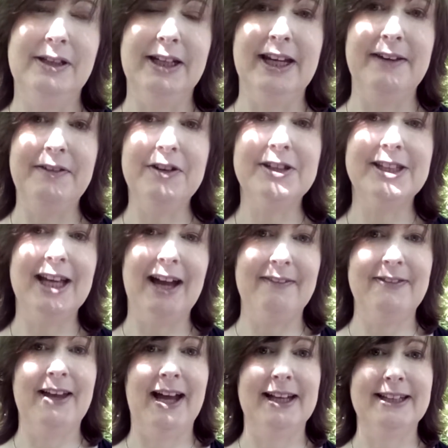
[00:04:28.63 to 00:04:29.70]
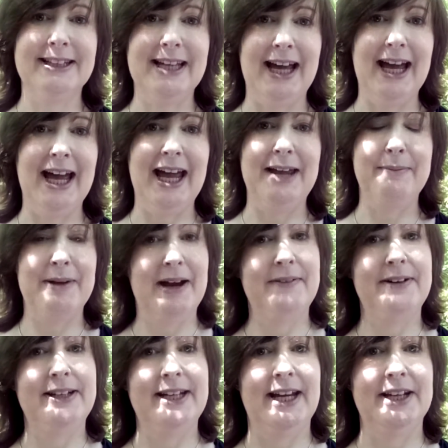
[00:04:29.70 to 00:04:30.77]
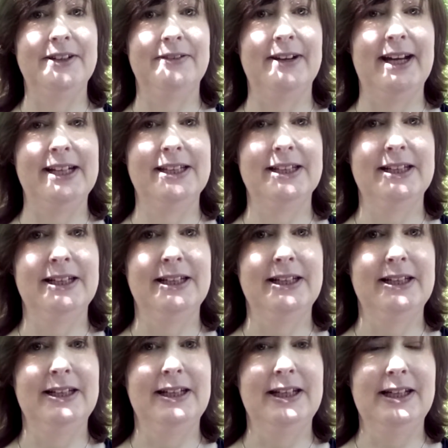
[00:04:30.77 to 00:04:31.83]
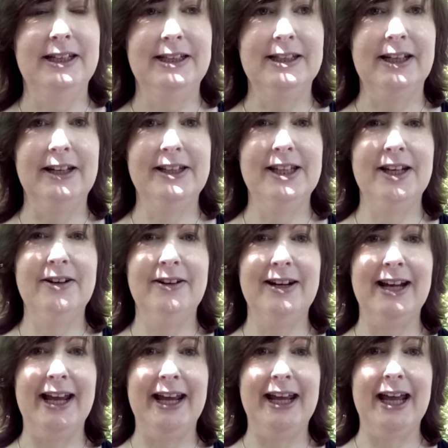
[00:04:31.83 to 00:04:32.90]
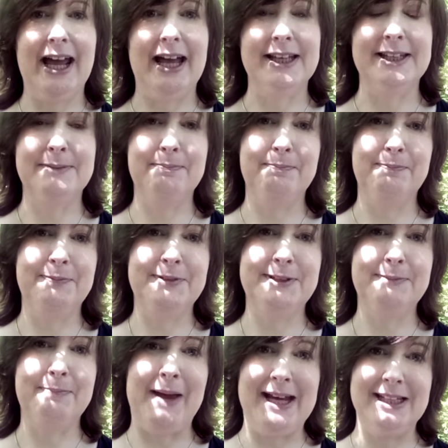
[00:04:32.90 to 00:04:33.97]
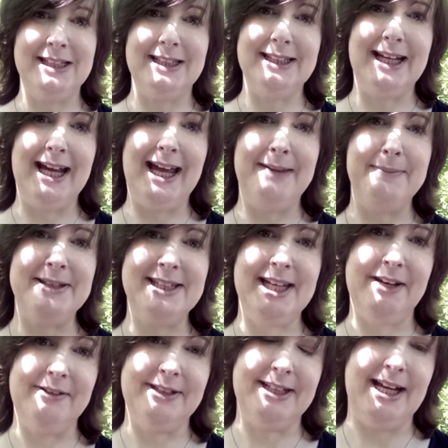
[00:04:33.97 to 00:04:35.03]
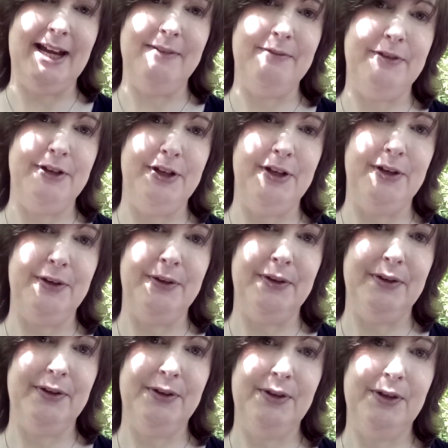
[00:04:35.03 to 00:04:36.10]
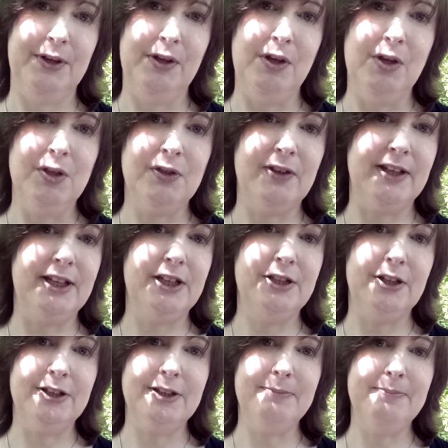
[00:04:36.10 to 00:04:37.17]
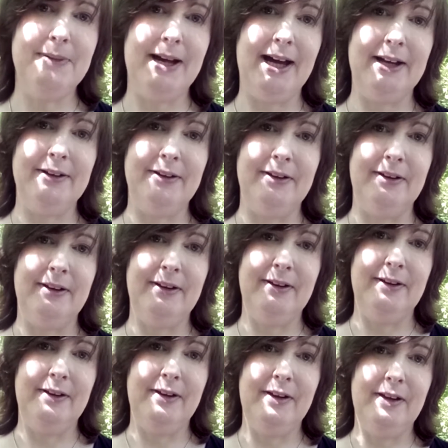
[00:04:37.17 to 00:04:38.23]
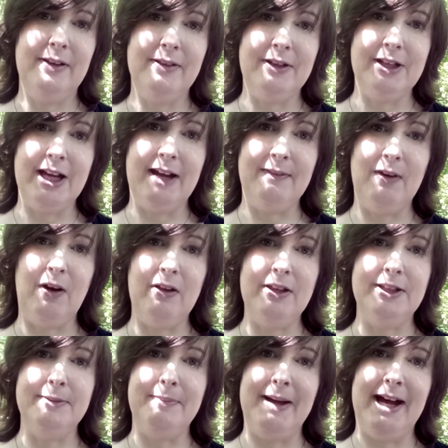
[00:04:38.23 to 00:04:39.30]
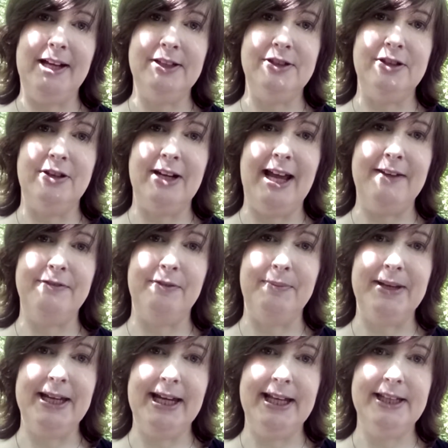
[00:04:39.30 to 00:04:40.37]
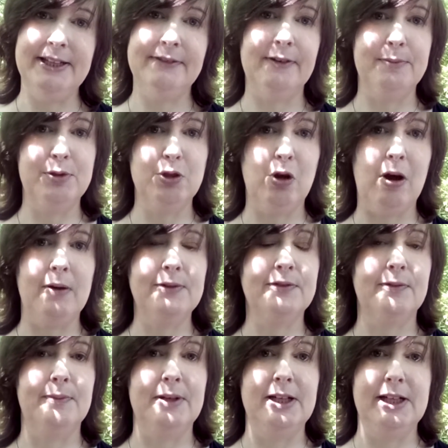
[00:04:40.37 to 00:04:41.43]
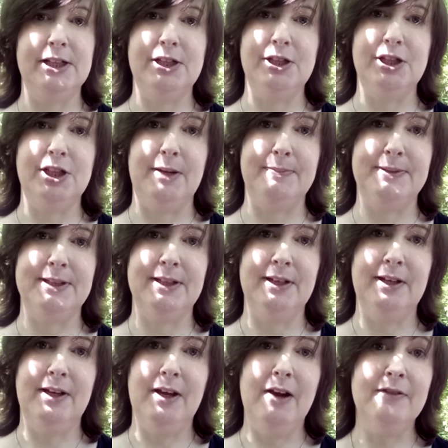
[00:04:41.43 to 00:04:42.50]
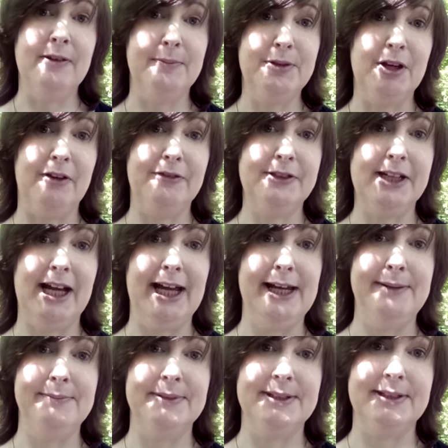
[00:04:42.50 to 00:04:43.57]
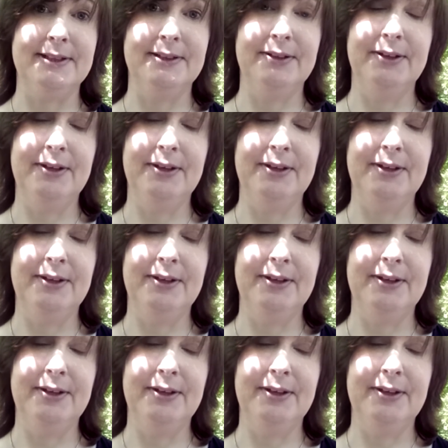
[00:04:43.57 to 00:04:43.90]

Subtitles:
give yourself that time every day to write, to consider it like a special time, a sacred time for you, so that it doesn't matter that you have all the demands in your life, from kids, from jobs, from relationships, from tough times,